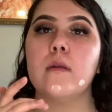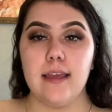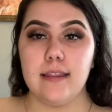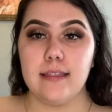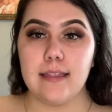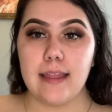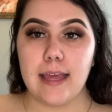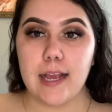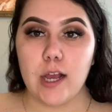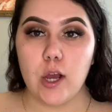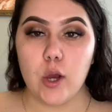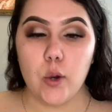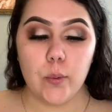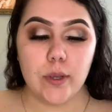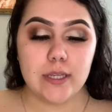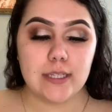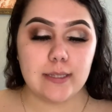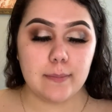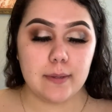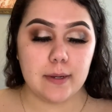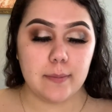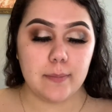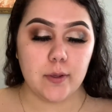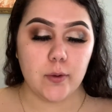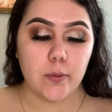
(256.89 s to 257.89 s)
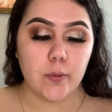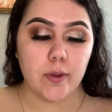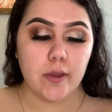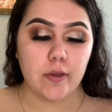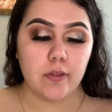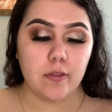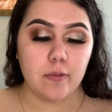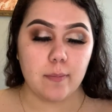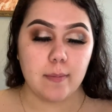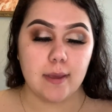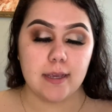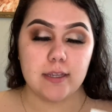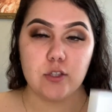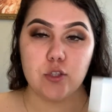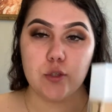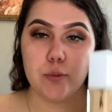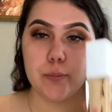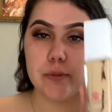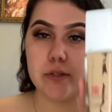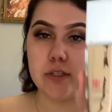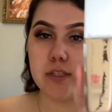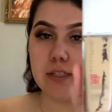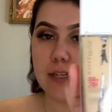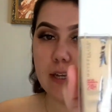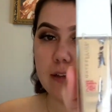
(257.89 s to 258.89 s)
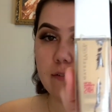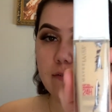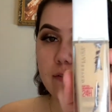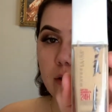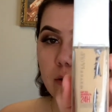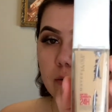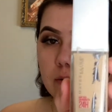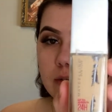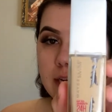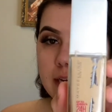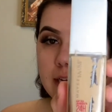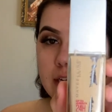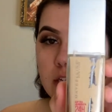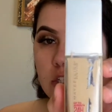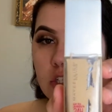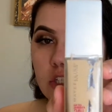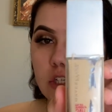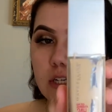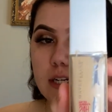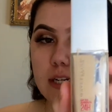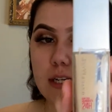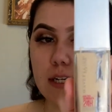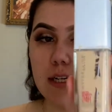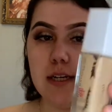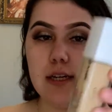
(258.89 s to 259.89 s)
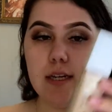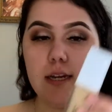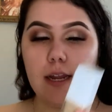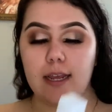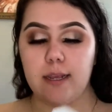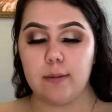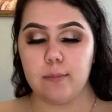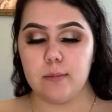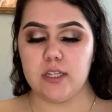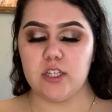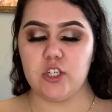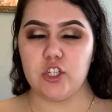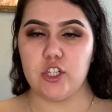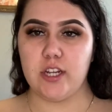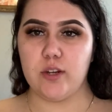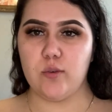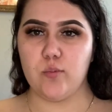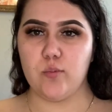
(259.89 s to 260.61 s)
Like always, I'm going to be going with my Superstay foundation. I am in the shade